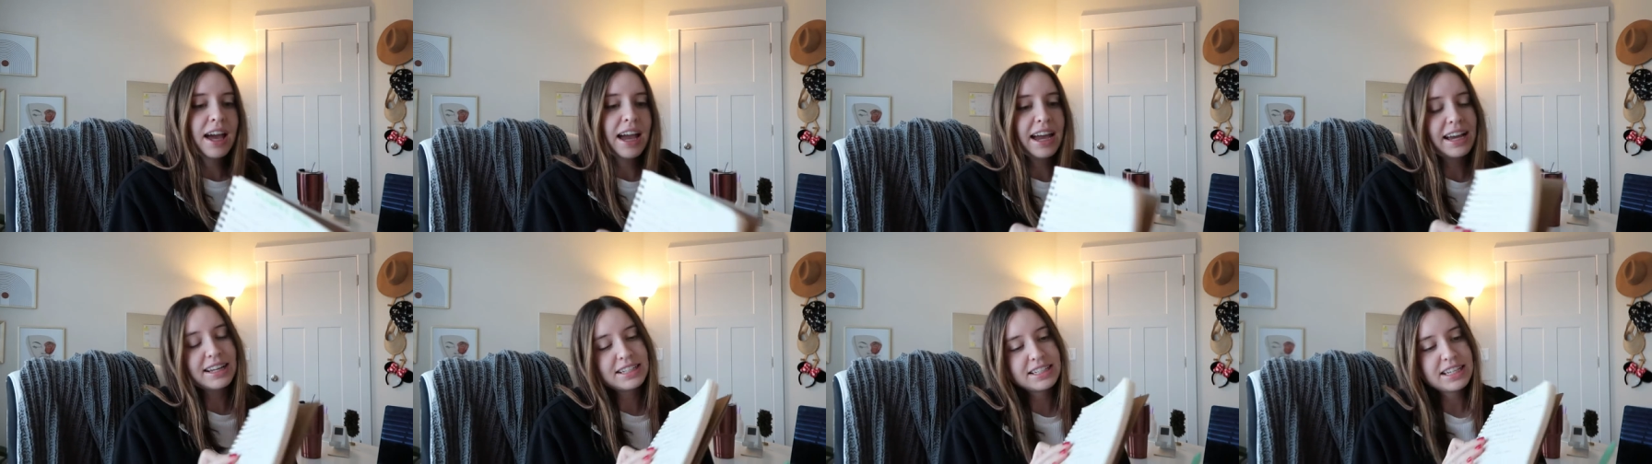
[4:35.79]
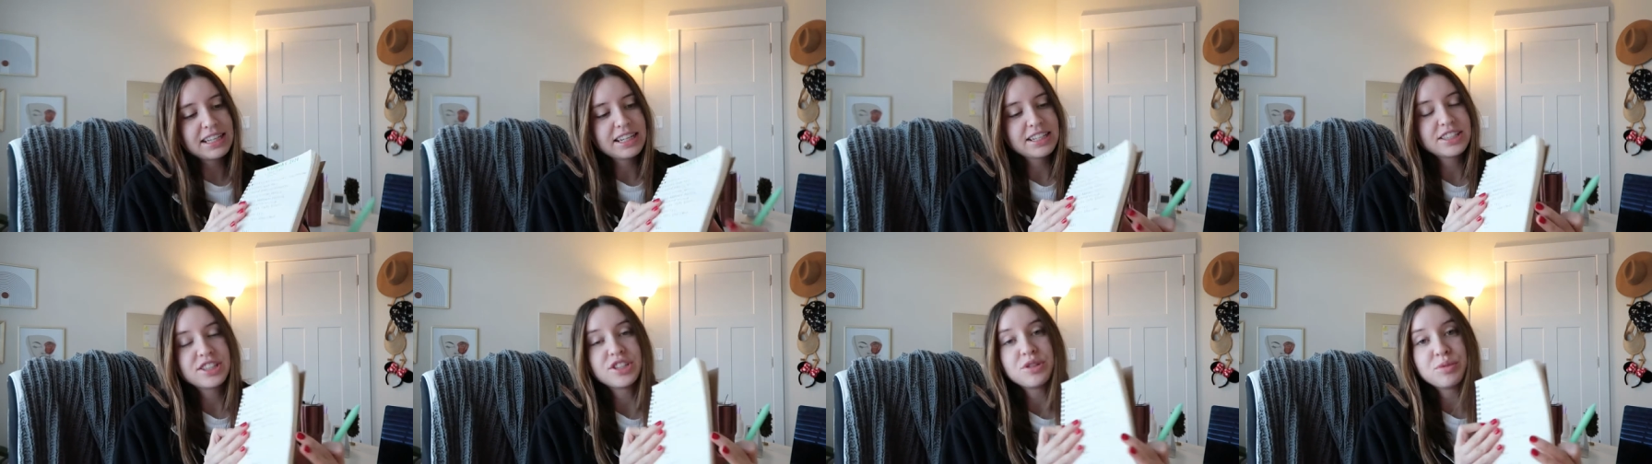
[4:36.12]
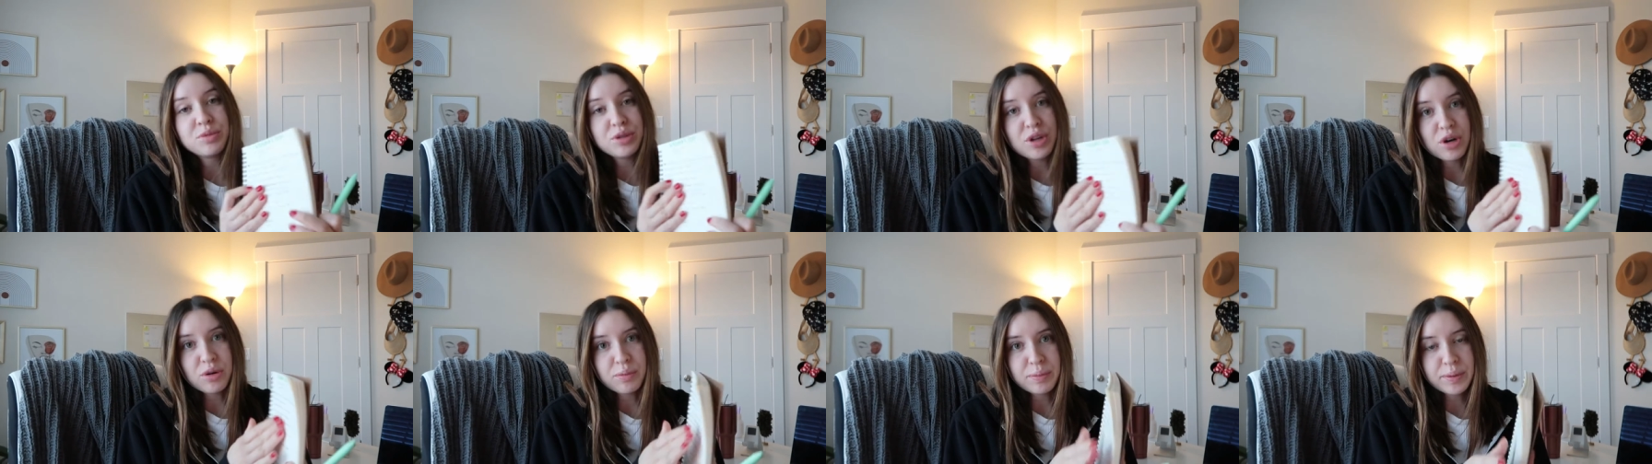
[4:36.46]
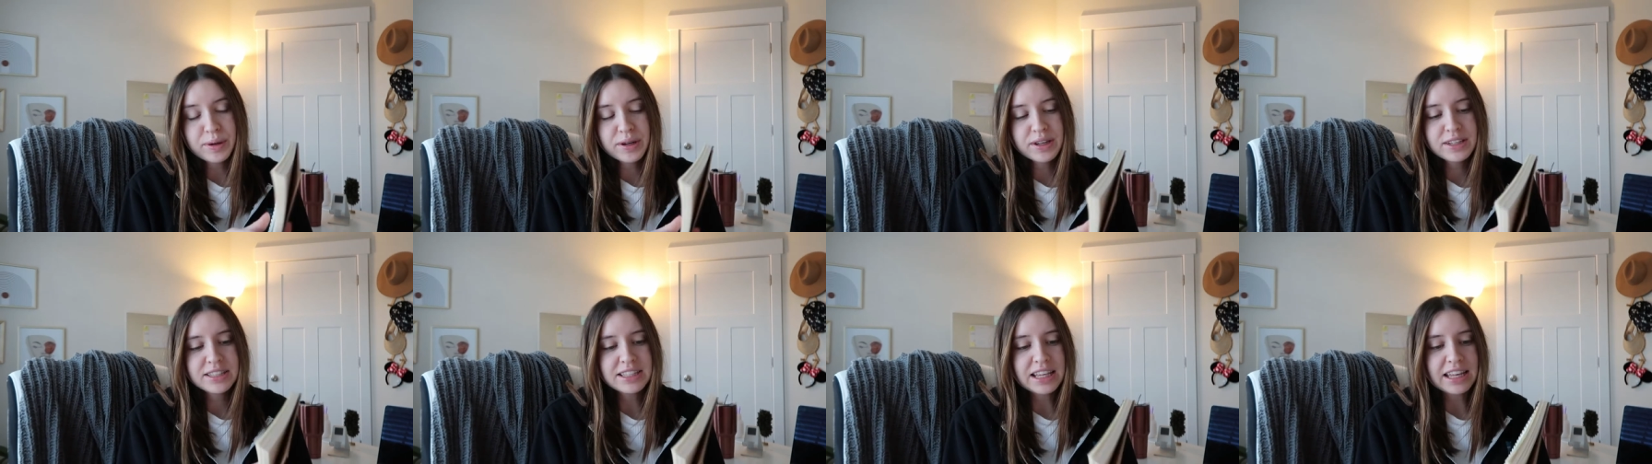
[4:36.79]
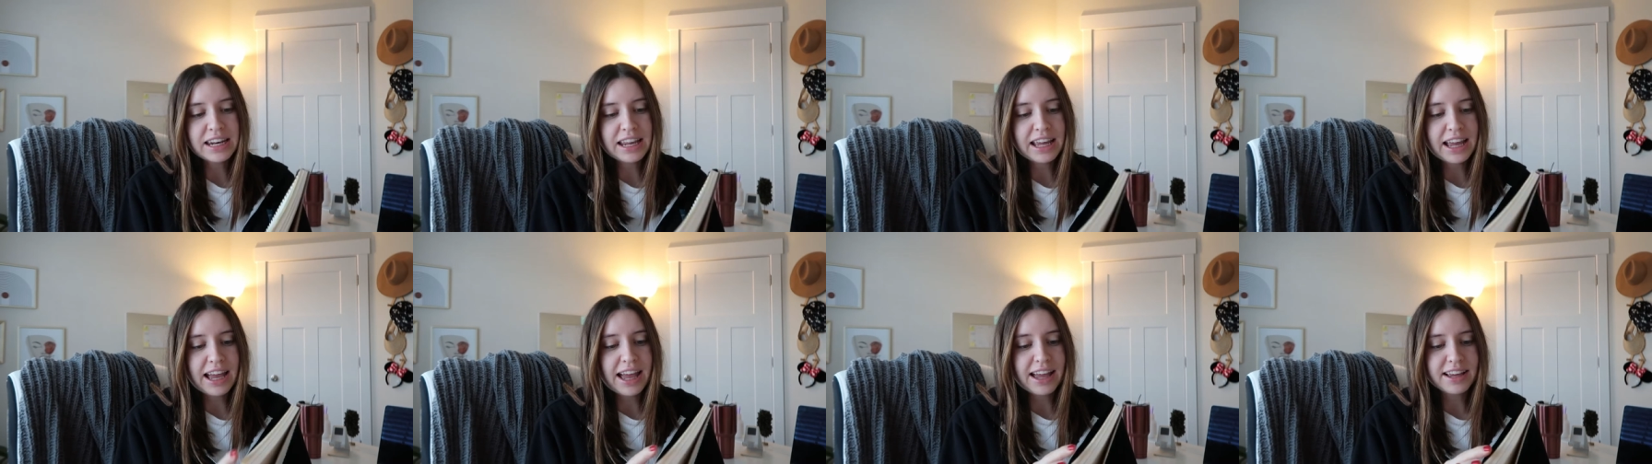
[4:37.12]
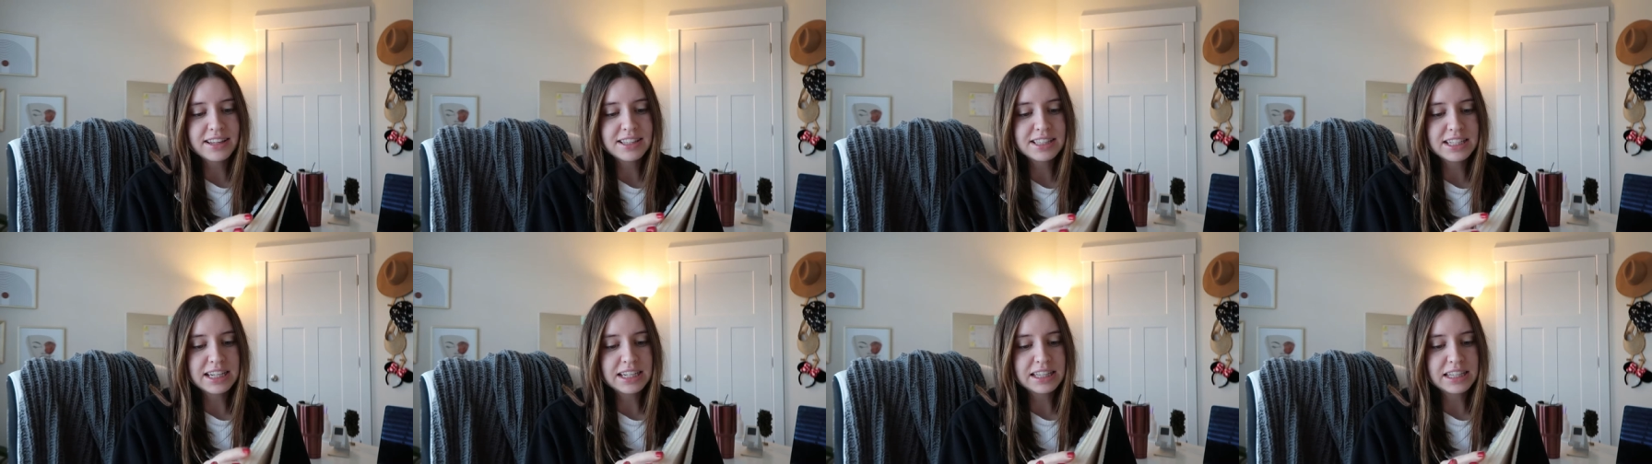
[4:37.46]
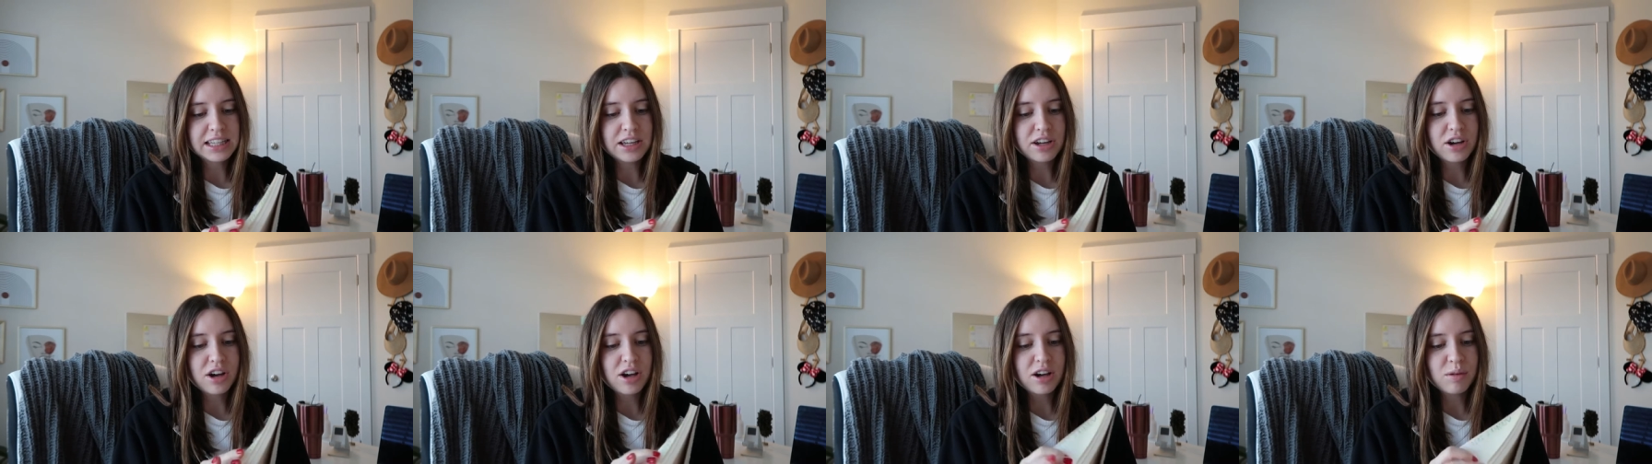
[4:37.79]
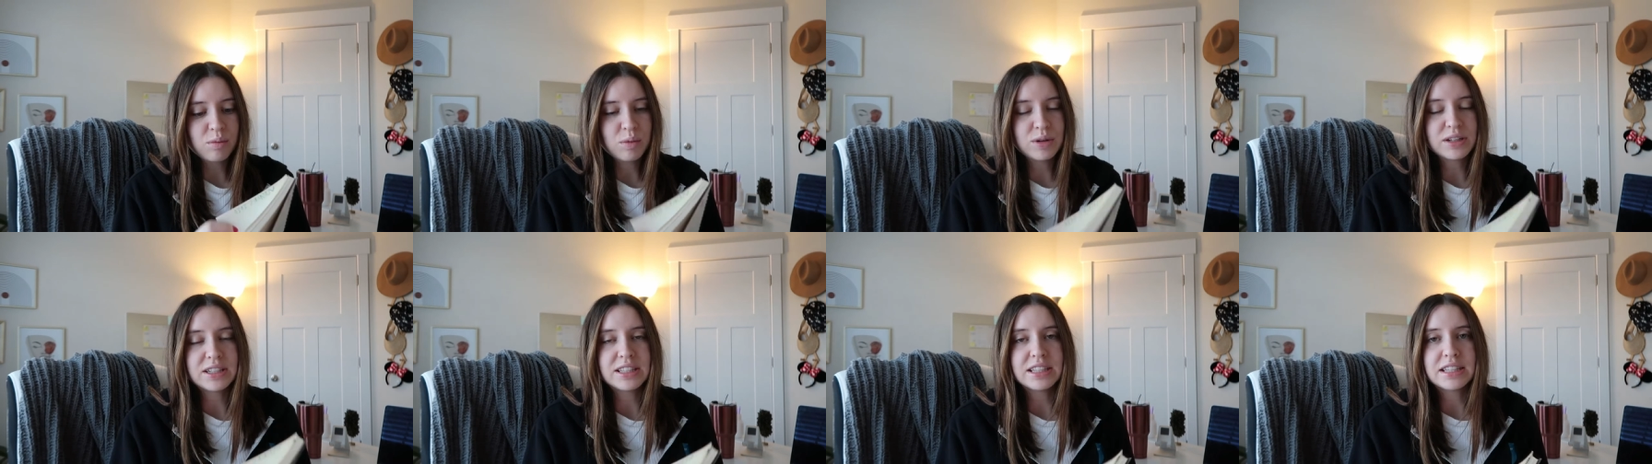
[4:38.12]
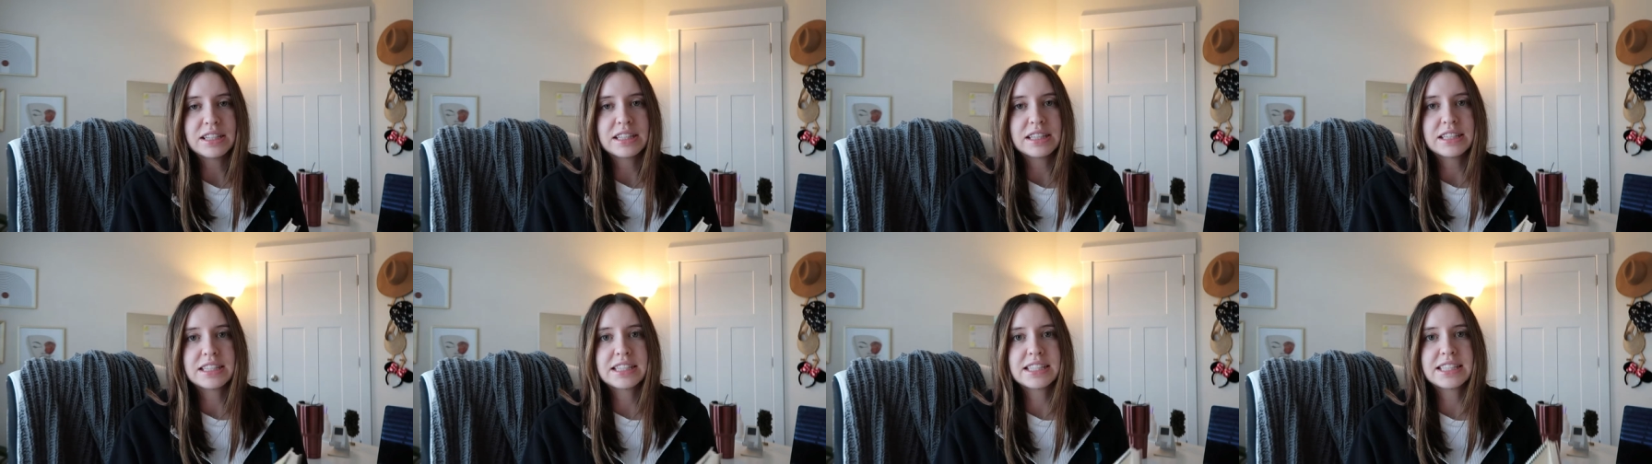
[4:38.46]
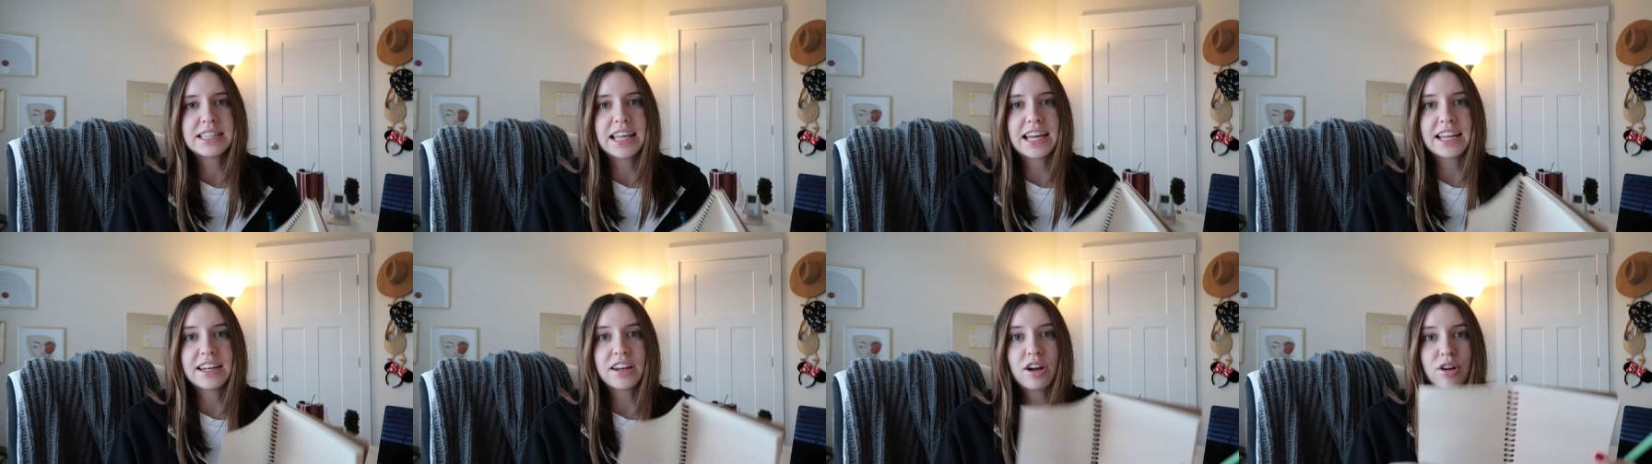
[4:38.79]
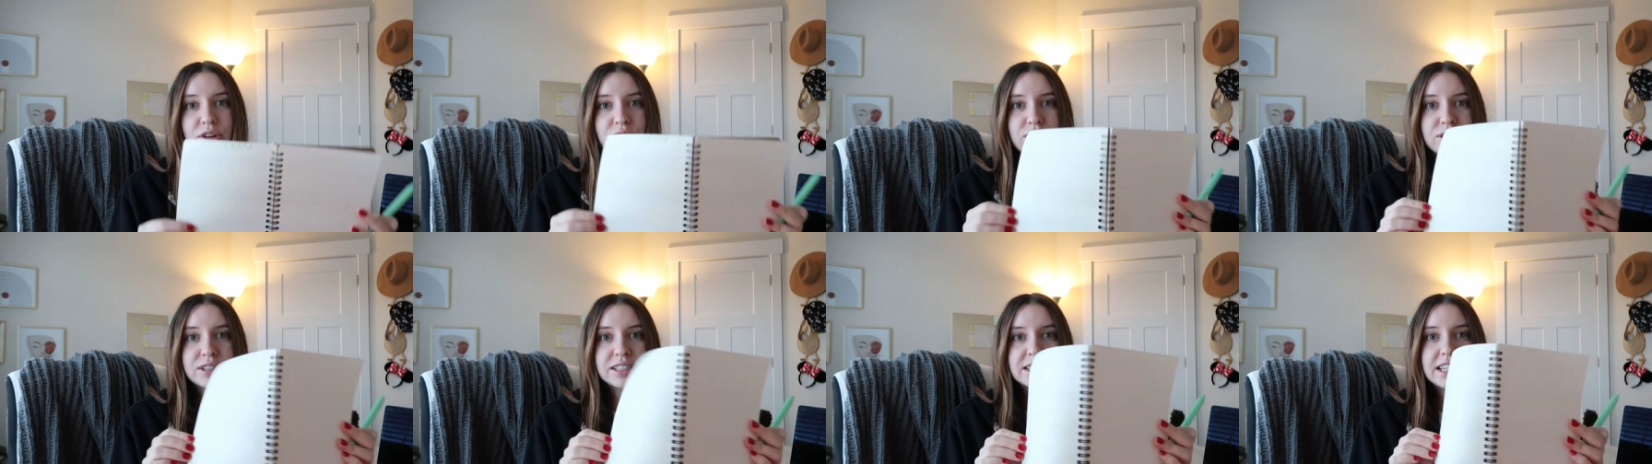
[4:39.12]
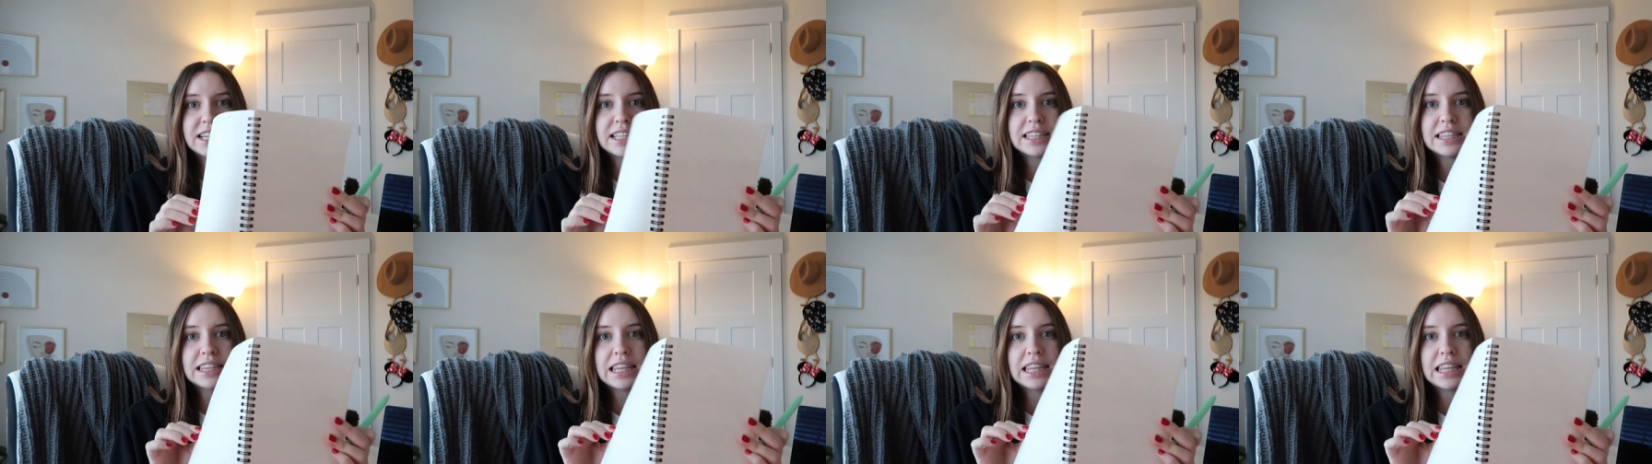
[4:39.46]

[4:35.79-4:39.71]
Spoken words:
had to get us new notebooks, and I accidentally got ones that aren't